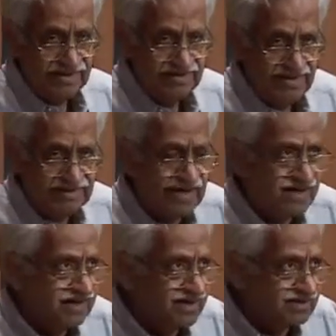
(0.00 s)
These
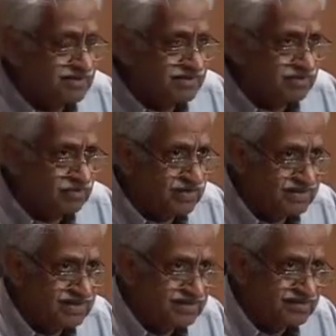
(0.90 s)
are some of the
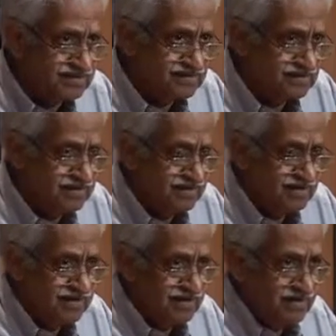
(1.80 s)
questions
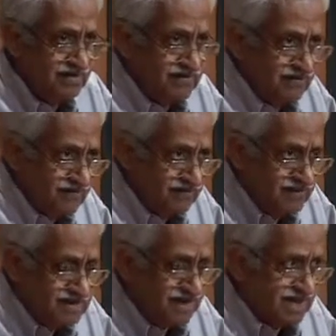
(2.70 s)

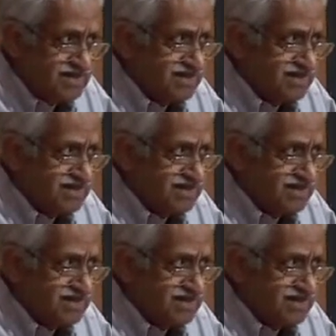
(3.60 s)
which are